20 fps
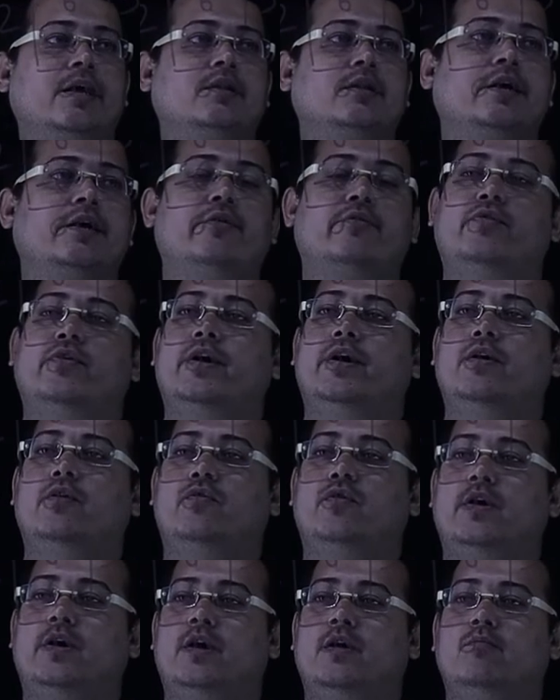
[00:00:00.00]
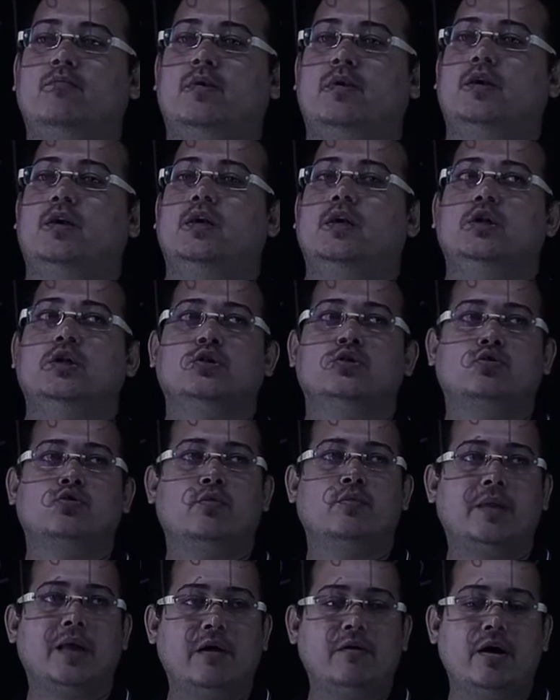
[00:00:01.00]
the different number. So
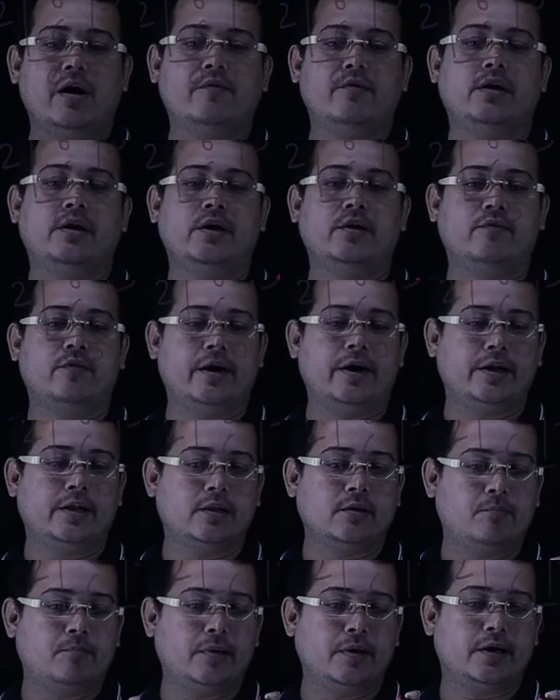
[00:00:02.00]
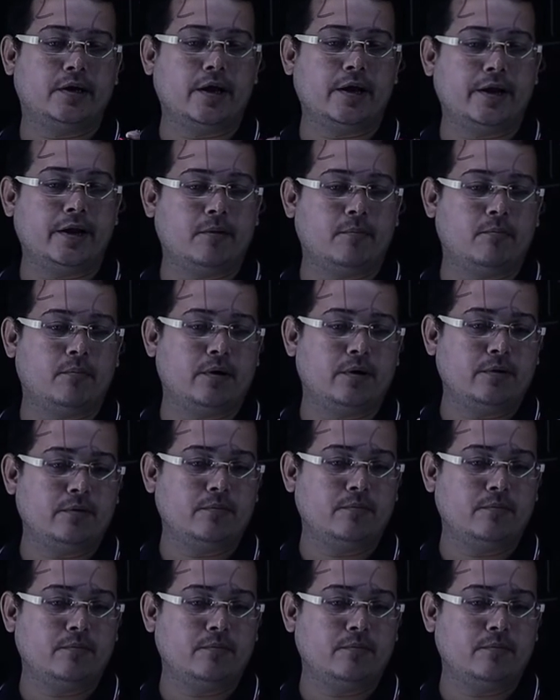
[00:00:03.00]
now I will divide the bigger number